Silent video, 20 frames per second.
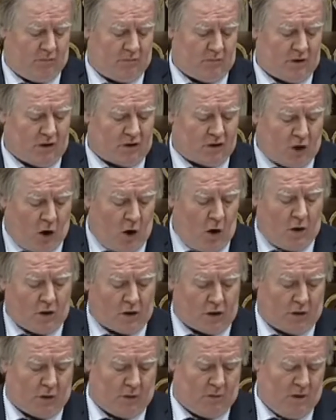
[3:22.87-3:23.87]
to talk
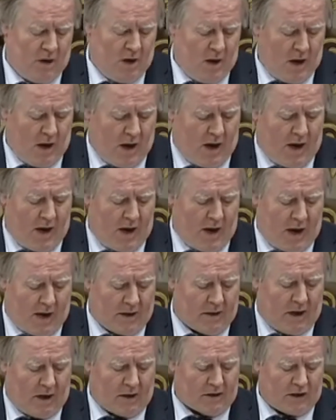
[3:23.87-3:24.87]
to
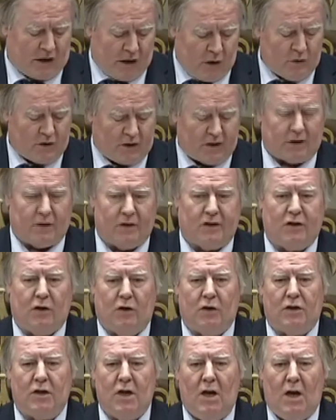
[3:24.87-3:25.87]
and closely
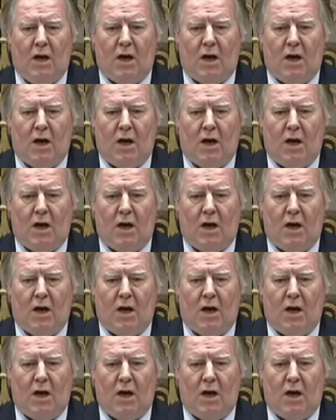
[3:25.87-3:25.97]
consult